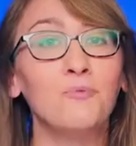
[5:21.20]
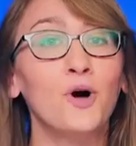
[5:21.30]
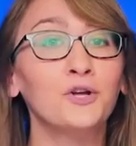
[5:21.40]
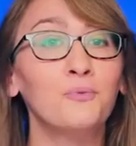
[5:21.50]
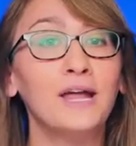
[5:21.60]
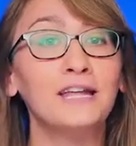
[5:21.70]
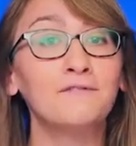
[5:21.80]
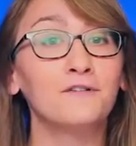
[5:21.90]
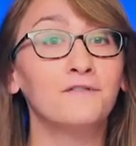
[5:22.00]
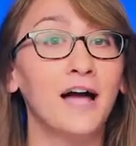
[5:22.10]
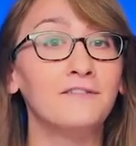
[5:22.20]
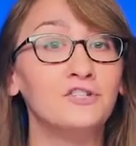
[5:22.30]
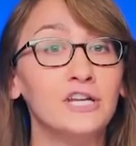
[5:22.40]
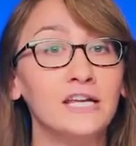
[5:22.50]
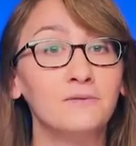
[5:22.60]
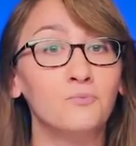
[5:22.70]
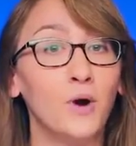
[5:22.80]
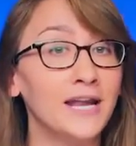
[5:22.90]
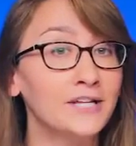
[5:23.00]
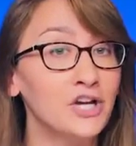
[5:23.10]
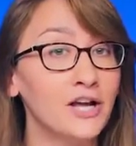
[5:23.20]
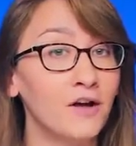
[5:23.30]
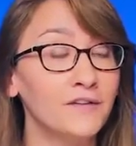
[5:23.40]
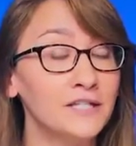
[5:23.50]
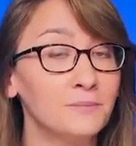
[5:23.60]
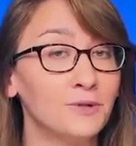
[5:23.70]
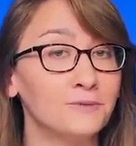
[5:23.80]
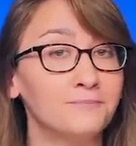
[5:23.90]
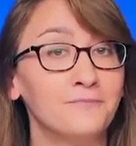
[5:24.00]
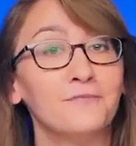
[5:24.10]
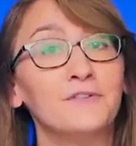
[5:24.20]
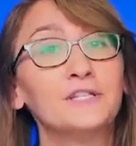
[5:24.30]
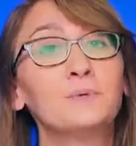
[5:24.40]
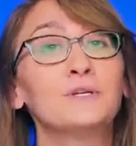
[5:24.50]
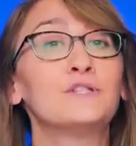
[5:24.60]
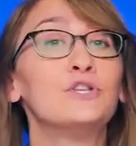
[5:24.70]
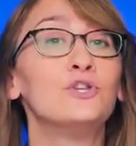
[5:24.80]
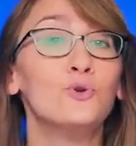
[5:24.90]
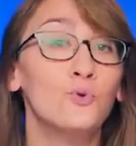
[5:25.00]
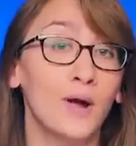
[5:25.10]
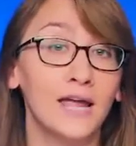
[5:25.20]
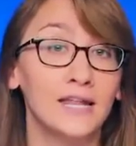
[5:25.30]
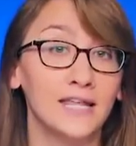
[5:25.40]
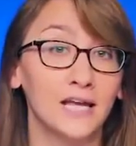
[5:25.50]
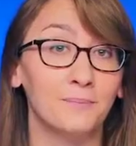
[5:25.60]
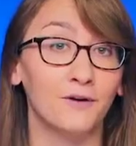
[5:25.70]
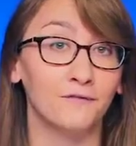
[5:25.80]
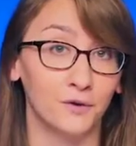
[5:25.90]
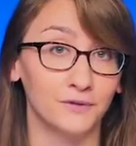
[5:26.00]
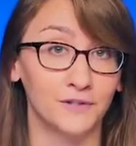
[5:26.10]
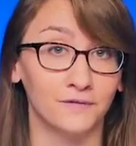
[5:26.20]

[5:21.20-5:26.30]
And while you're waiting for 5G, why not check out Visible? Visible is the new way to think about phone